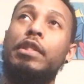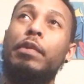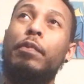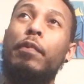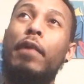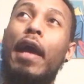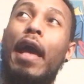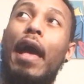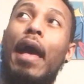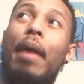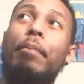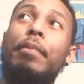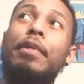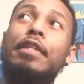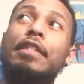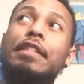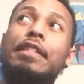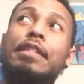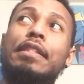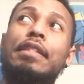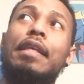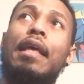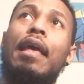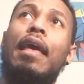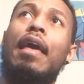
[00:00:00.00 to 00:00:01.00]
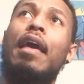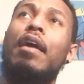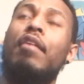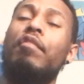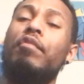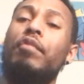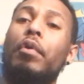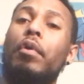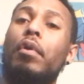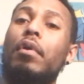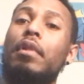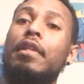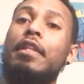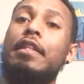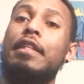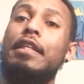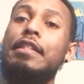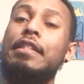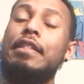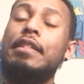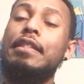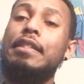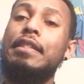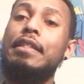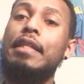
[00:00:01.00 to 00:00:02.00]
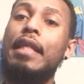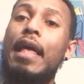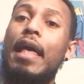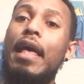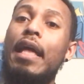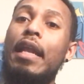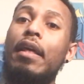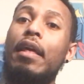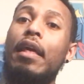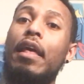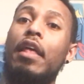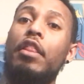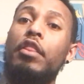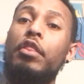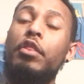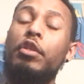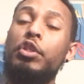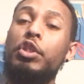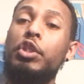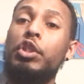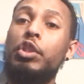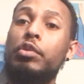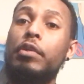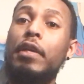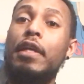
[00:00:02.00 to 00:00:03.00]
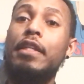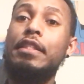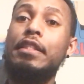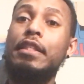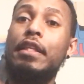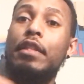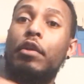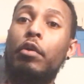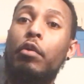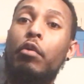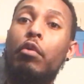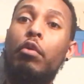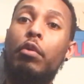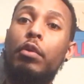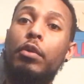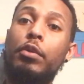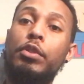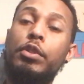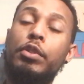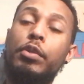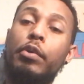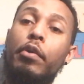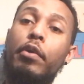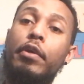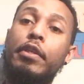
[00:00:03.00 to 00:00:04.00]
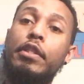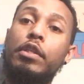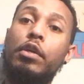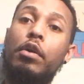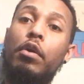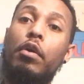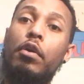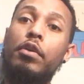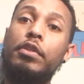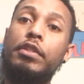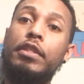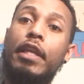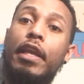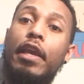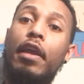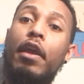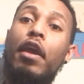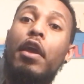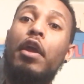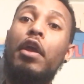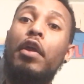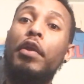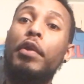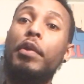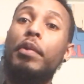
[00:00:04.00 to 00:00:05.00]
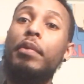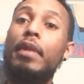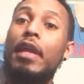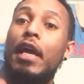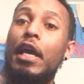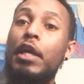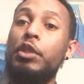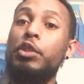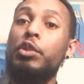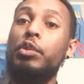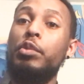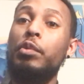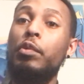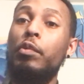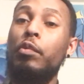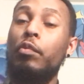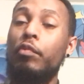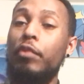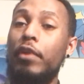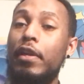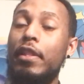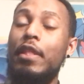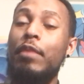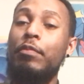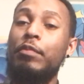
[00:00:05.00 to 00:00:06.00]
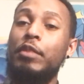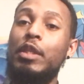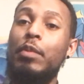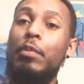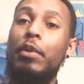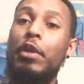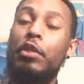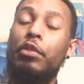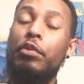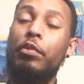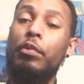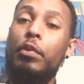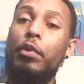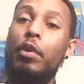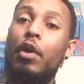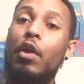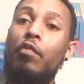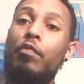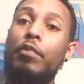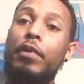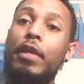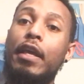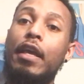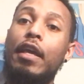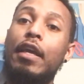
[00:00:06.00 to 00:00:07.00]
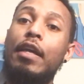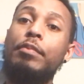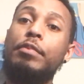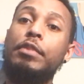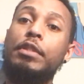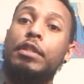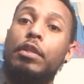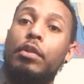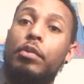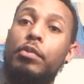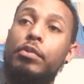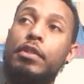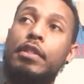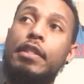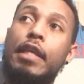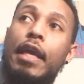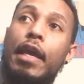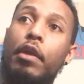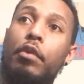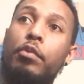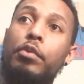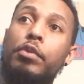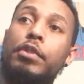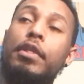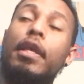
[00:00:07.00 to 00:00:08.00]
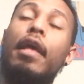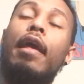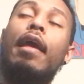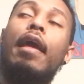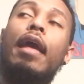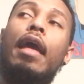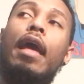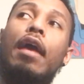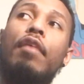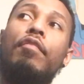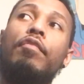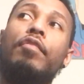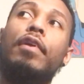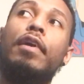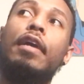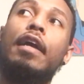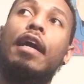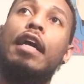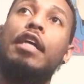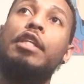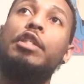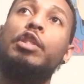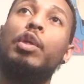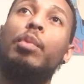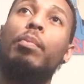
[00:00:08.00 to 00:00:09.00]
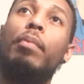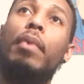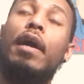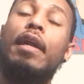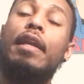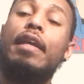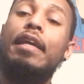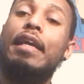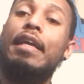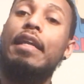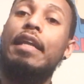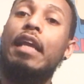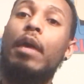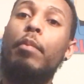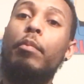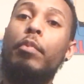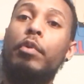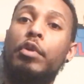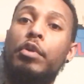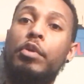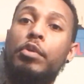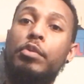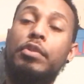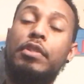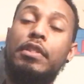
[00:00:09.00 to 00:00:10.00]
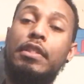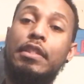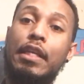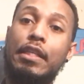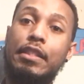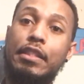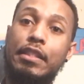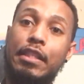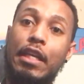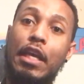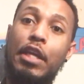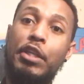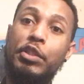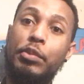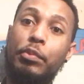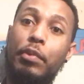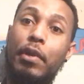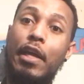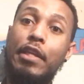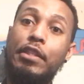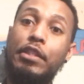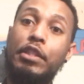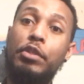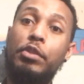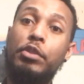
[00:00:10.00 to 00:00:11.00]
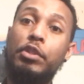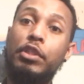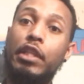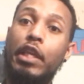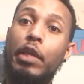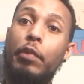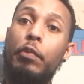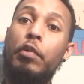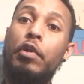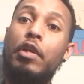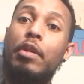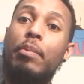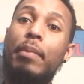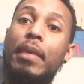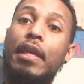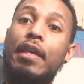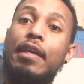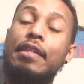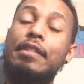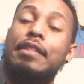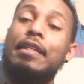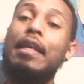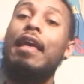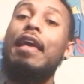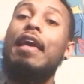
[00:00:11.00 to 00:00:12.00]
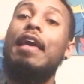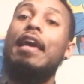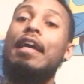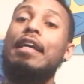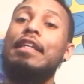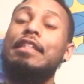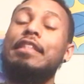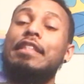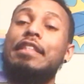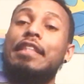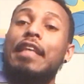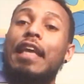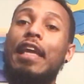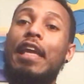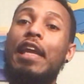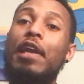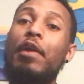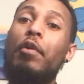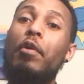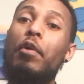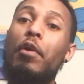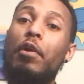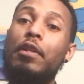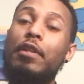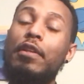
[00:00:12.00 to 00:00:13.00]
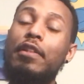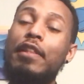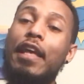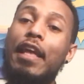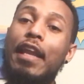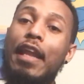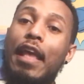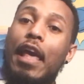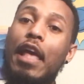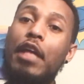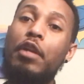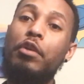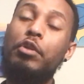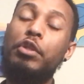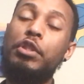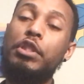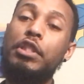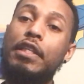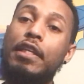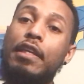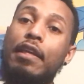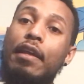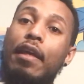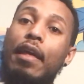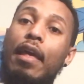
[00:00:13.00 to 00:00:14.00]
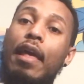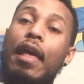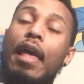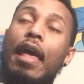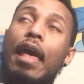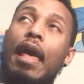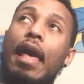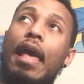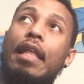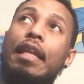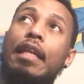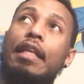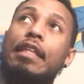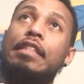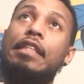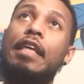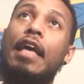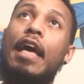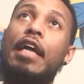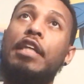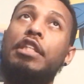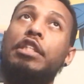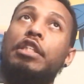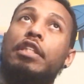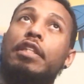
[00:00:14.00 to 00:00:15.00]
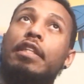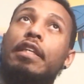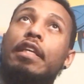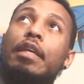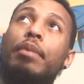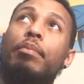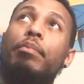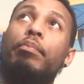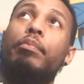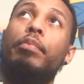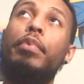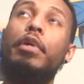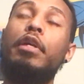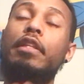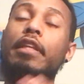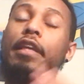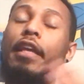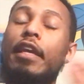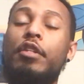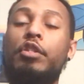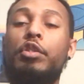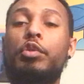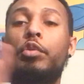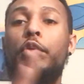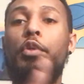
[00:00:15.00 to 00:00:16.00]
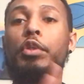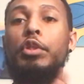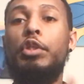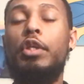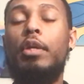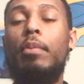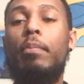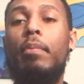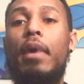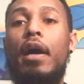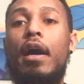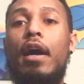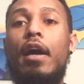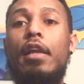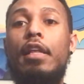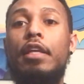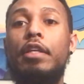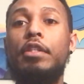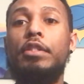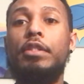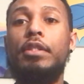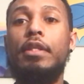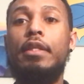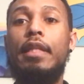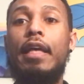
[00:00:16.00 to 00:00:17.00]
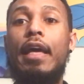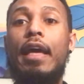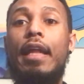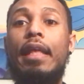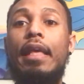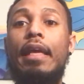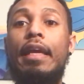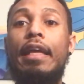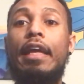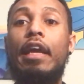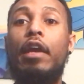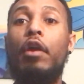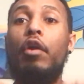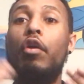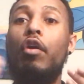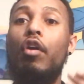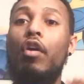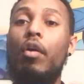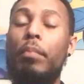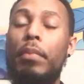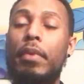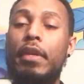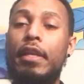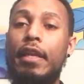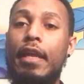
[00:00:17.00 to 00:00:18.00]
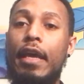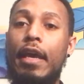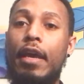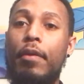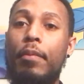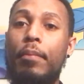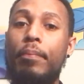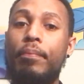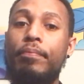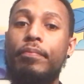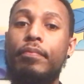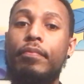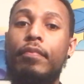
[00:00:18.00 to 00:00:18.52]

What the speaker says: And what happens for all of this is that the stress and the cortisol is causing your natural rhythm to be thrown off when it comes to those cycles. And for guys, your body cannot produce testosterone as it usually would because it's taking all of that energy and it's actually pulling it towards your body so that it can calm it down.